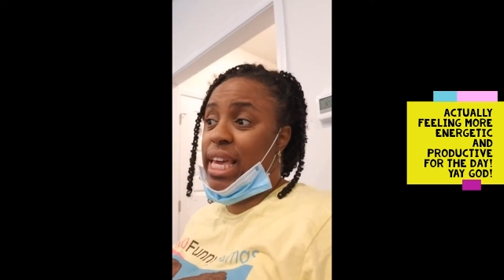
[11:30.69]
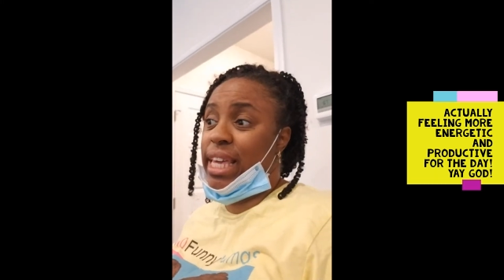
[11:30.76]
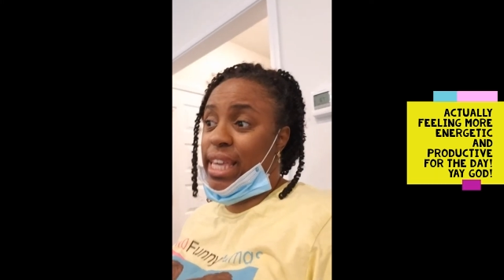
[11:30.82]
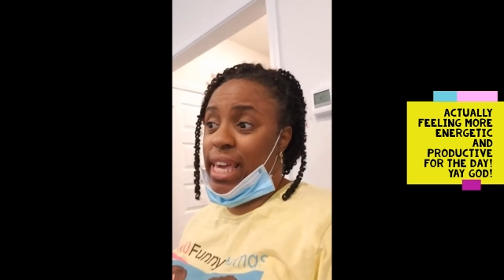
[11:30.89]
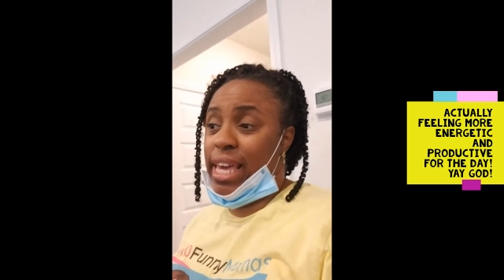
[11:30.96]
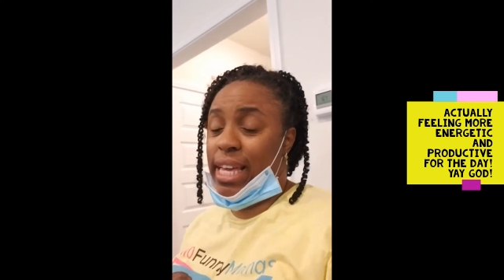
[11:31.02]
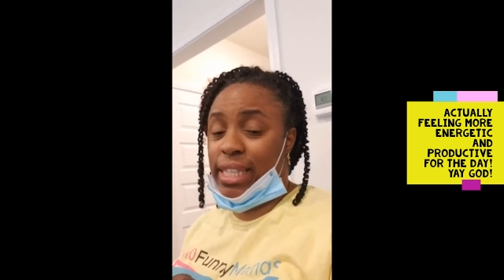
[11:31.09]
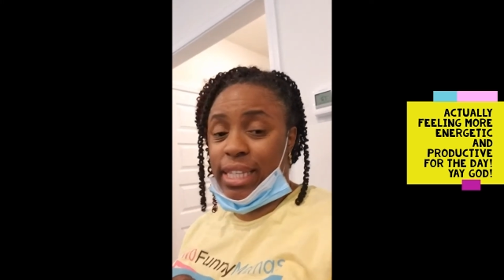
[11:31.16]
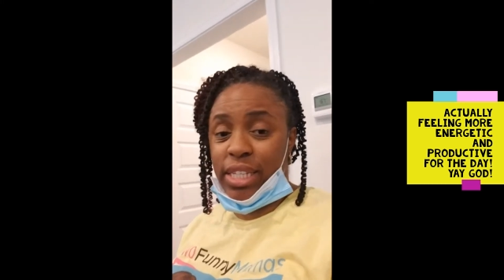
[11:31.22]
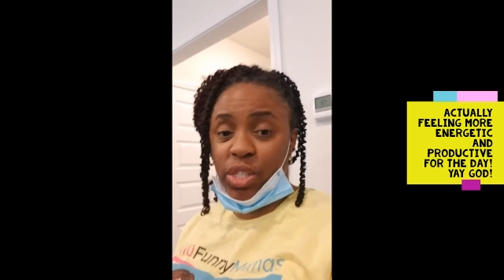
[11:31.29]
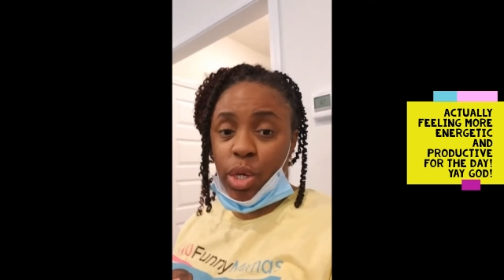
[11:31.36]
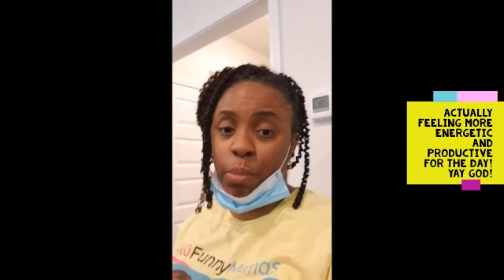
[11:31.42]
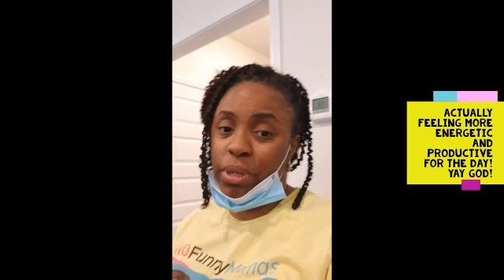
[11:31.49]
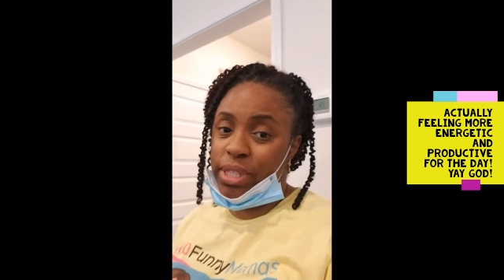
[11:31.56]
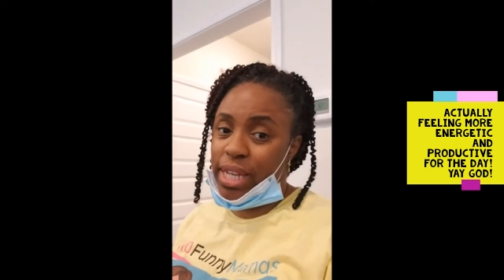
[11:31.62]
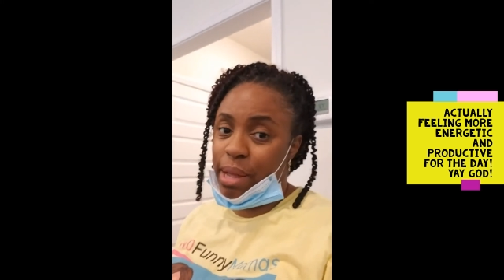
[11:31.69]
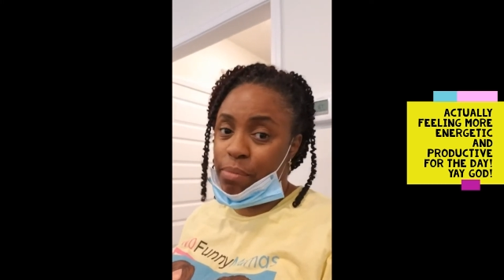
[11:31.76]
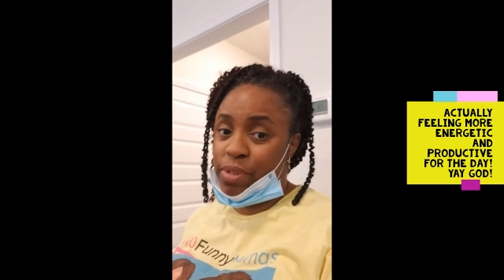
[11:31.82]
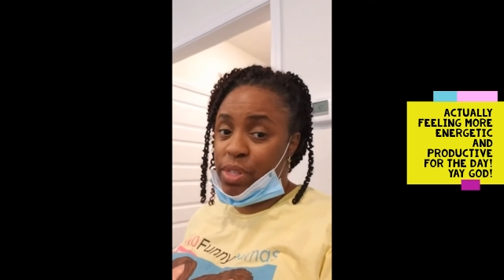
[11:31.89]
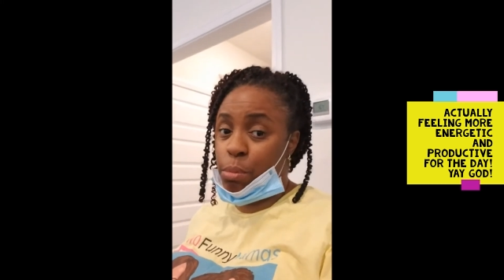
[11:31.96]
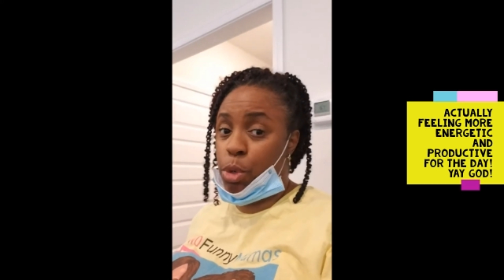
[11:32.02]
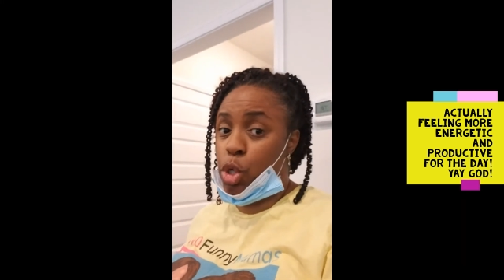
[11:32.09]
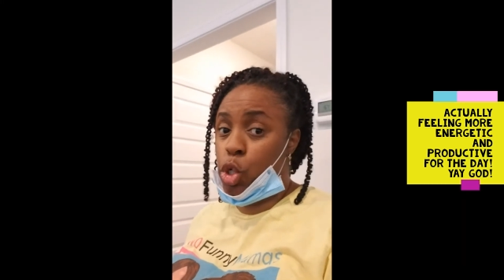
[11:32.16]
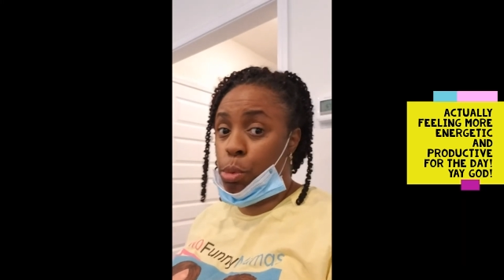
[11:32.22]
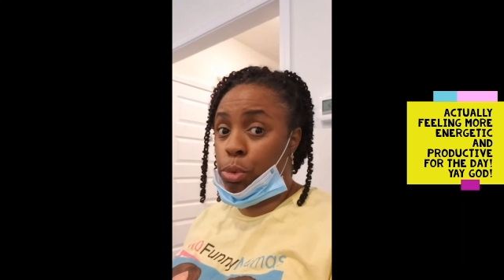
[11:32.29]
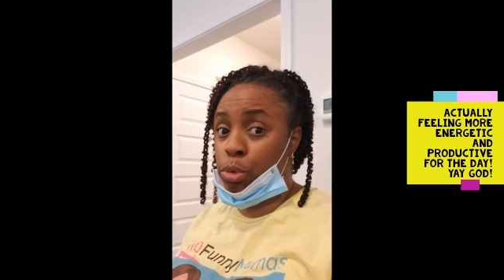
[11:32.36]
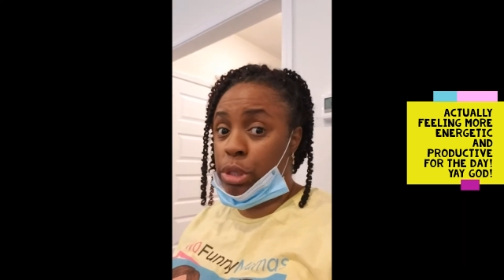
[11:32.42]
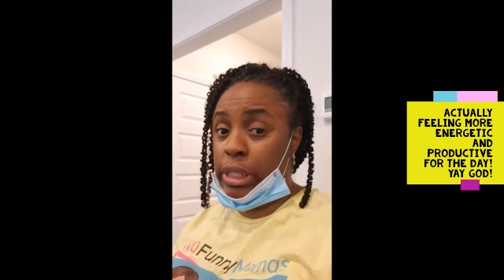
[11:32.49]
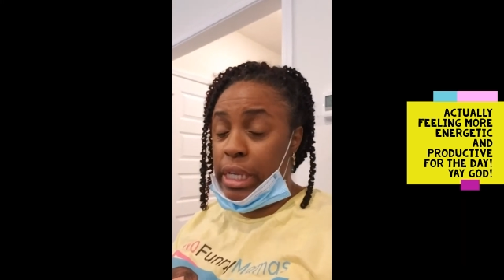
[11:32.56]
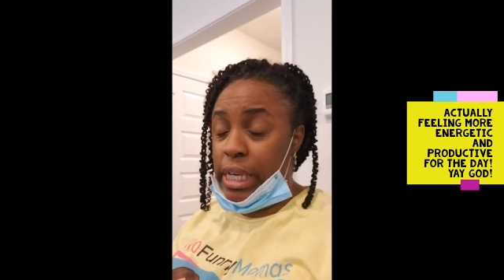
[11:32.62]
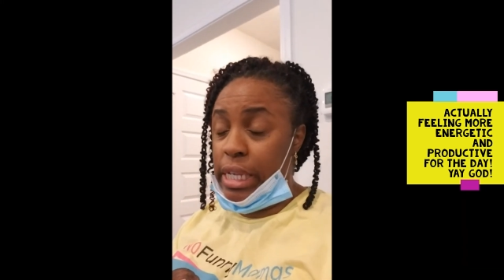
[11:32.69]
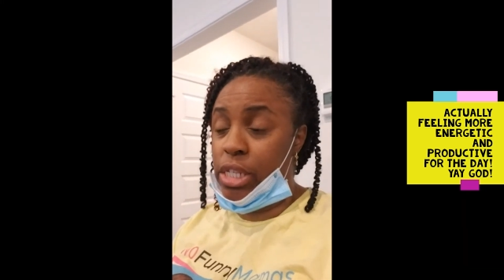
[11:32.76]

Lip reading: Yeah, then it's gonna be time for some herbal tea.